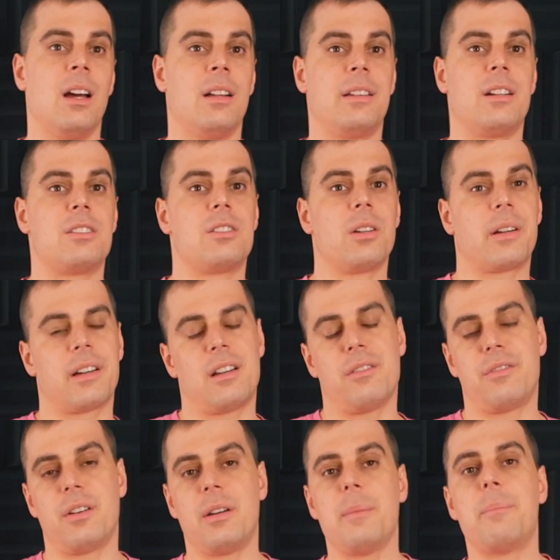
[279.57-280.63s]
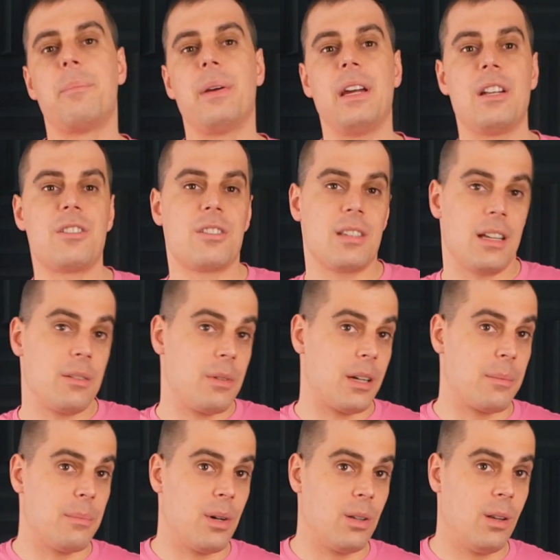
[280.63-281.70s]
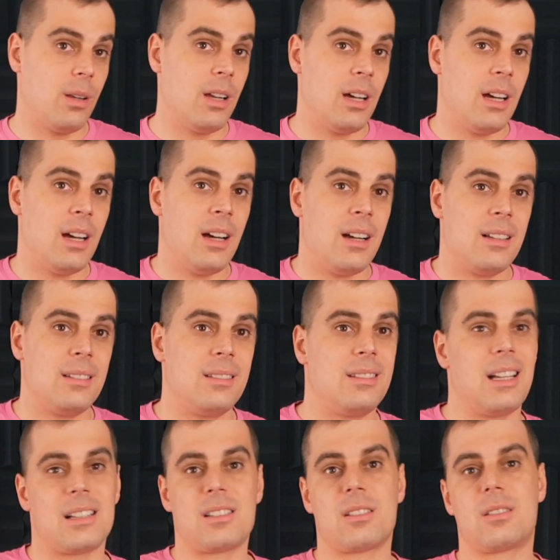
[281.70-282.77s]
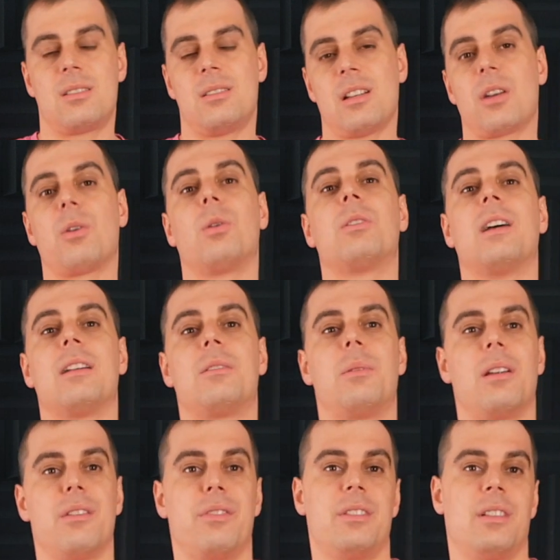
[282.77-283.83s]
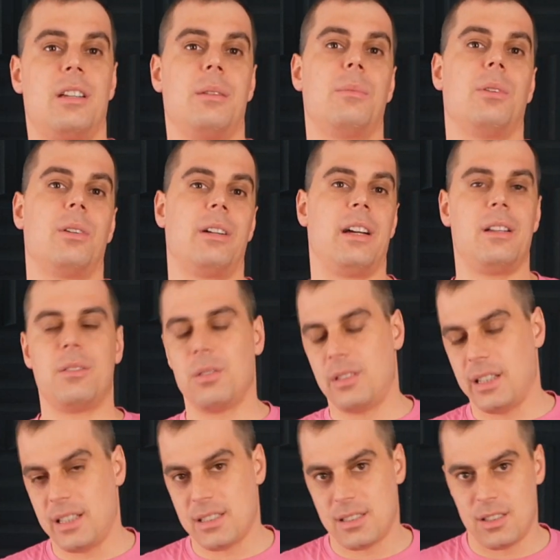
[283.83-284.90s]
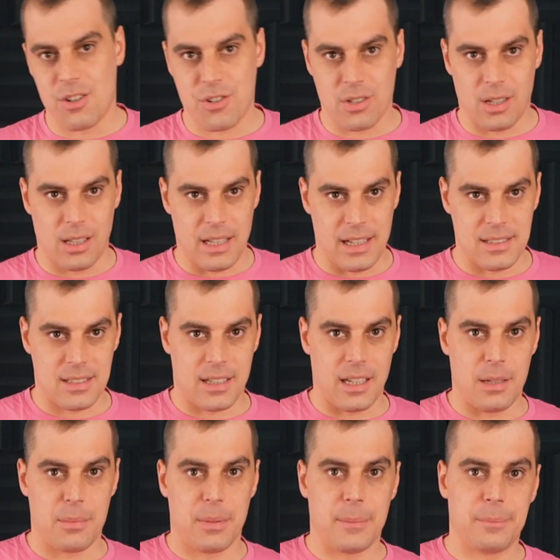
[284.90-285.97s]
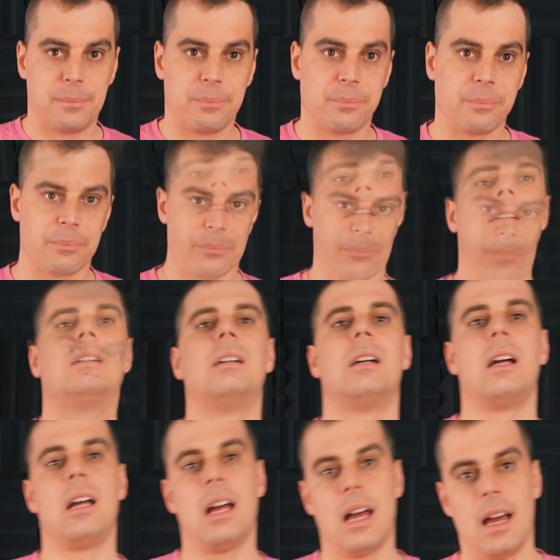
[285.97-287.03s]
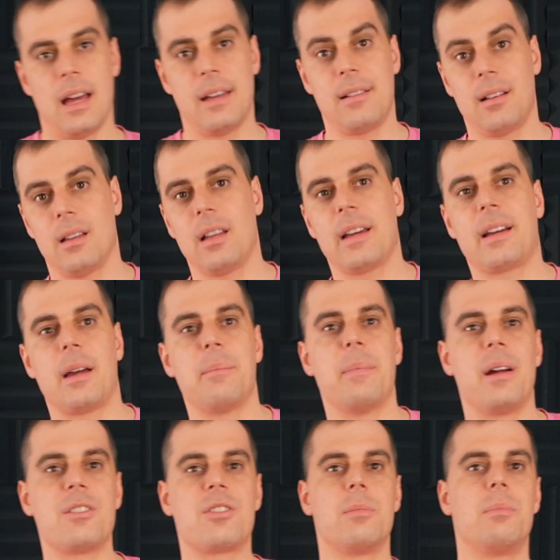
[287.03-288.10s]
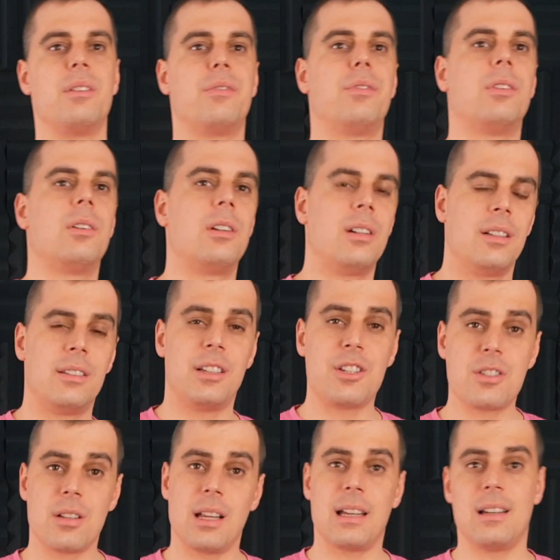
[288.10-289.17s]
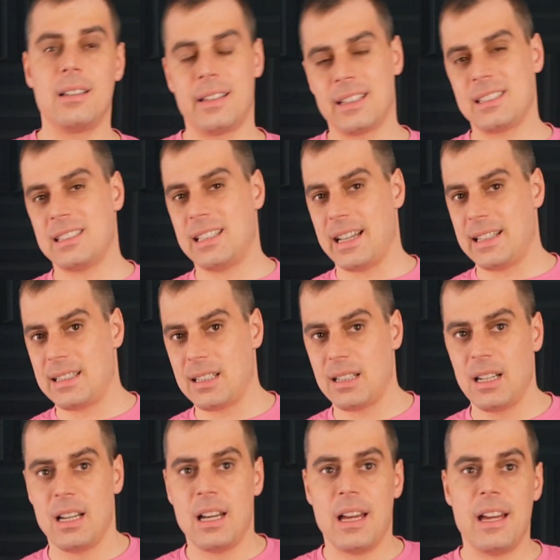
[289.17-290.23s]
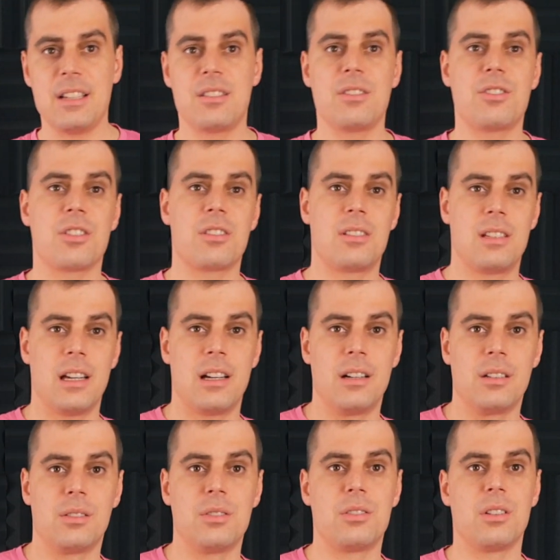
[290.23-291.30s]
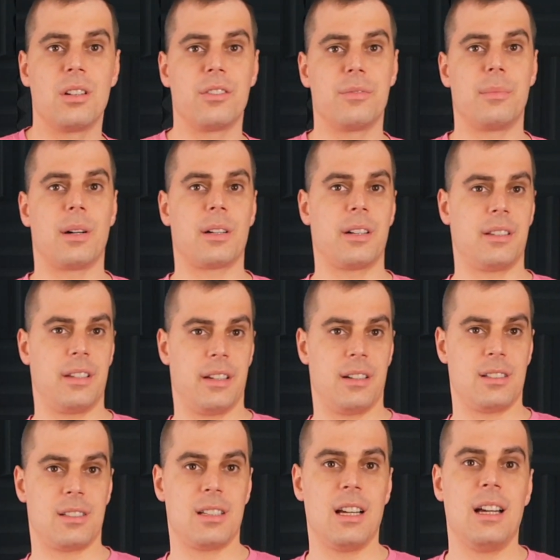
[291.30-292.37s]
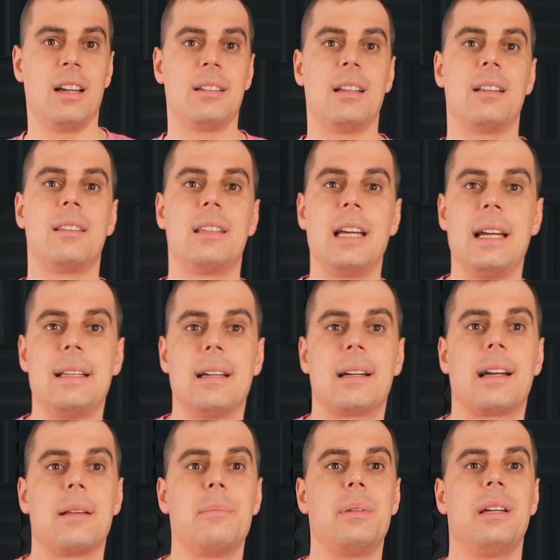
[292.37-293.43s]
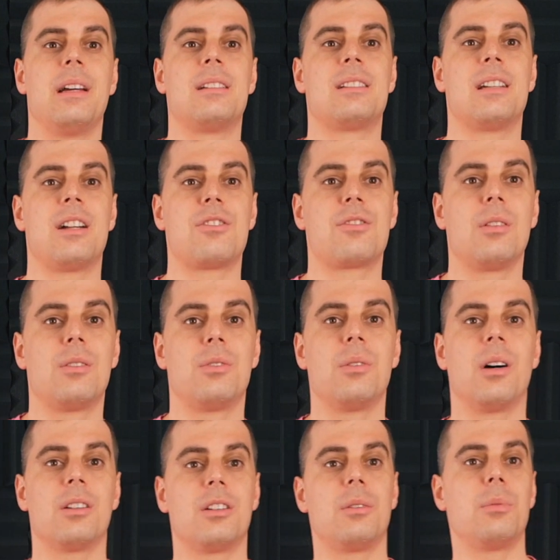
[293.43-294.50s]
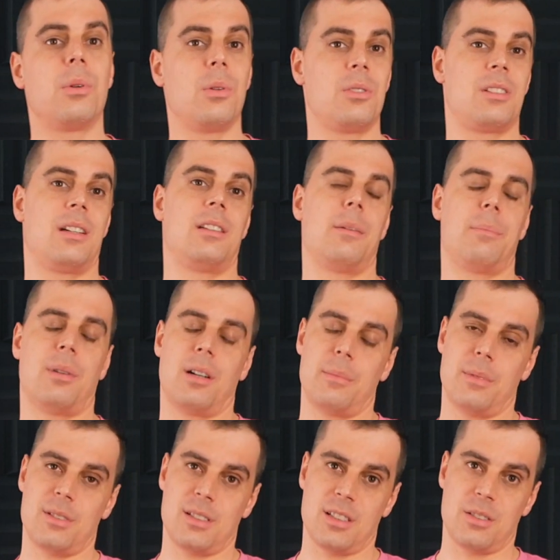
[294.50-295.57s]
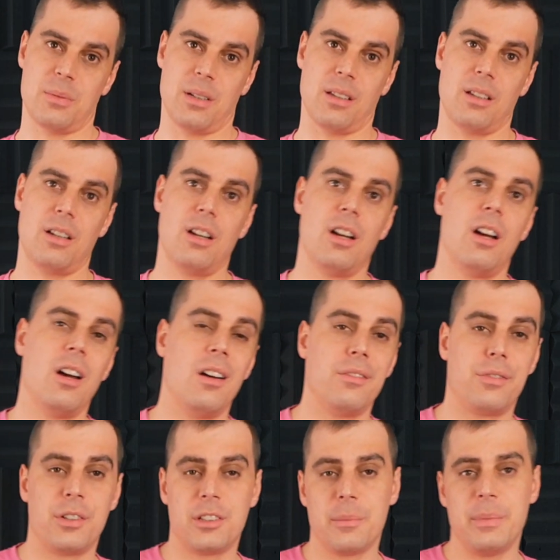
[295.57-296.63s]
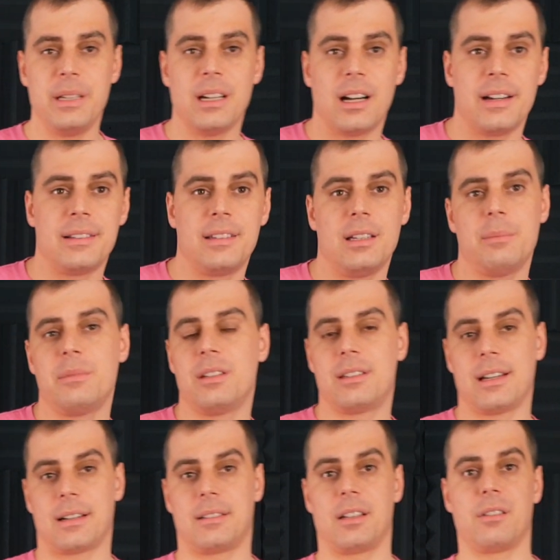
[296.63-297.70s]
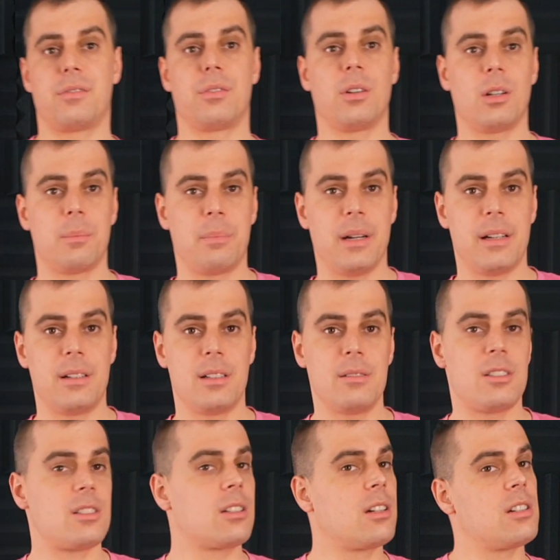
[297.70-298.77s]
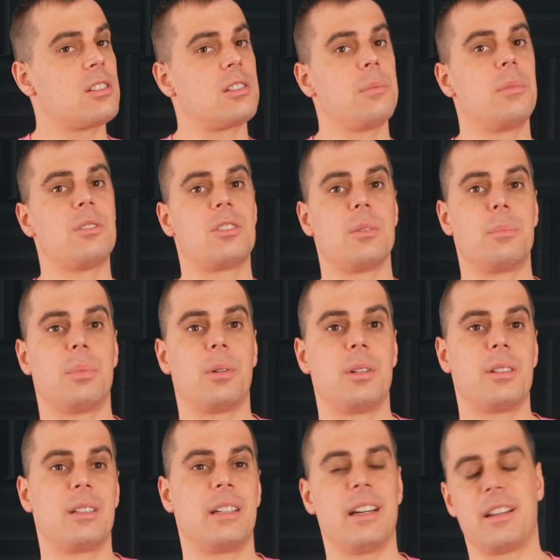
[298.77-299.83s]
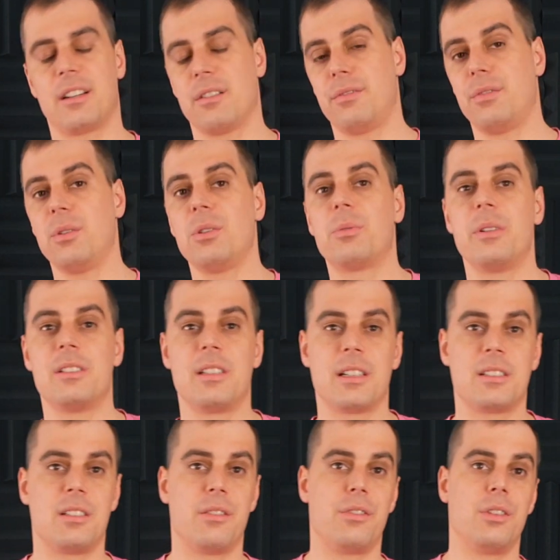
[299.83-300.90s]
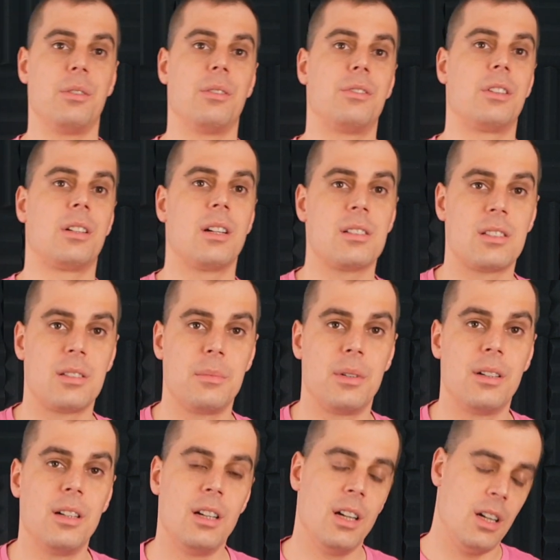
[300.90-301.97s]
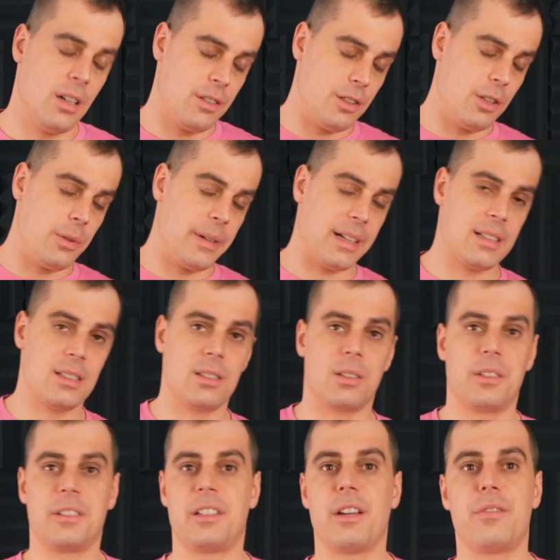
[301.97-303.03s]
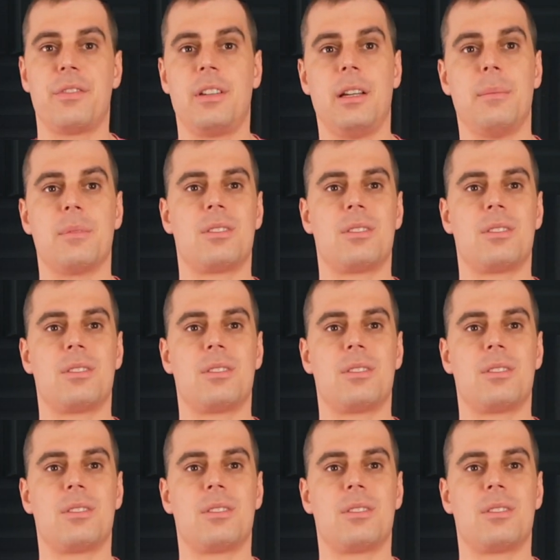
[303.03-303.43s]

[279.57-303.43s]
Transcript: They're stuck in a very page-centric model that's not all that relevant anymore in today's digital landscape. And like I mentioned before, digital analytics data isn't just there to serve marketeers. That data can be essential to other roles and departments as well. For the BI team, detecting fraud patterns, customer support getting a full 360 view of the customer, the UX or dev team